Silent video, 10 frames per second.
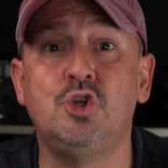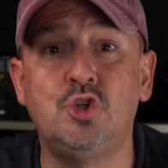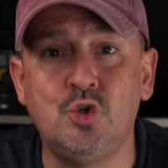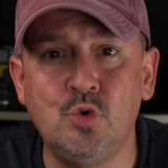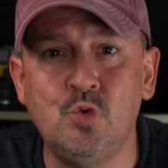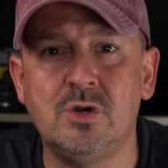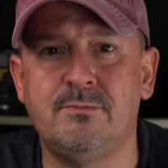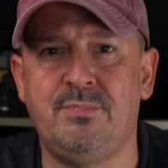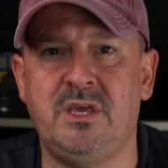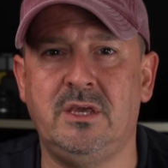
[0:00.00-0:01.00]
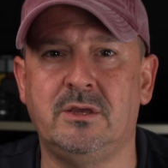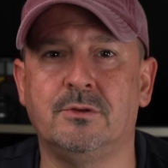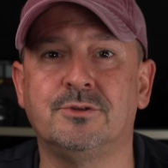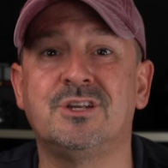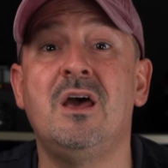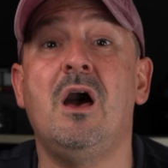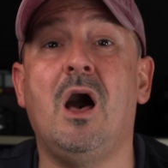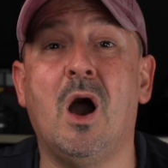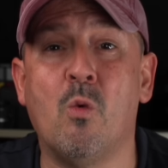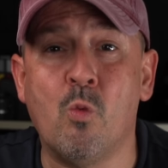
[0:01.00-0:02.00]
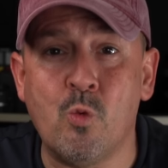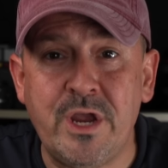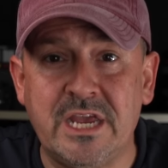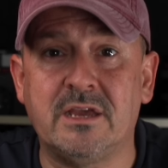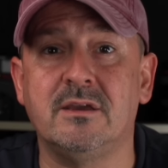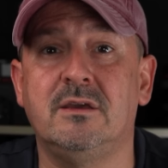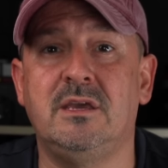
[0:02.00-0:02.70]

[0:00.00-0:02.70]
two appeals, a week